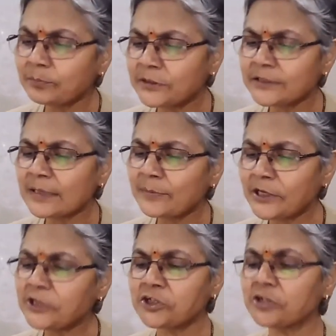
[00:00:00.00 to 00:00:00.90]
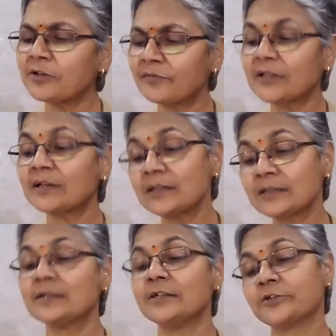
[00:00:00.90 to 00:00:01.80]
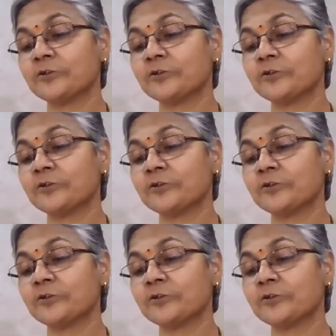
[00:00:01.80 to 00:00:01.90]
dissemination of the results